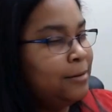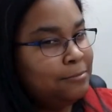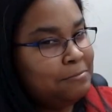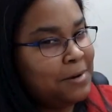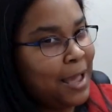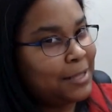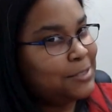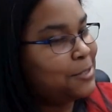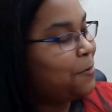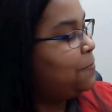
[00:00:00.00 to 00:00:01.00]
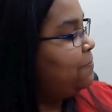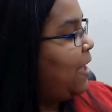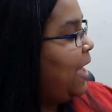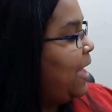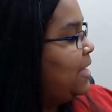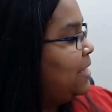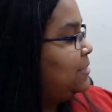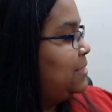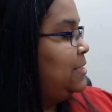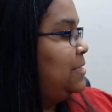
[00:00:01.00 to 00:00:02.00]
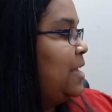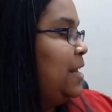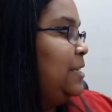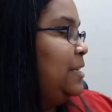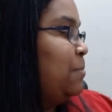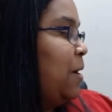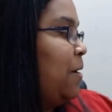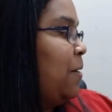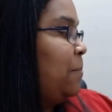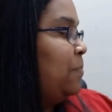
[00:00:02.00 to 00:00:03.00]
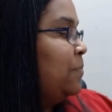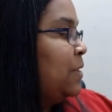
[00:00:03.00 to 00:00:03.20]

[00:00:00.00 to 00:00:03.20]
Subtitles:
"Not so fast," said his mom.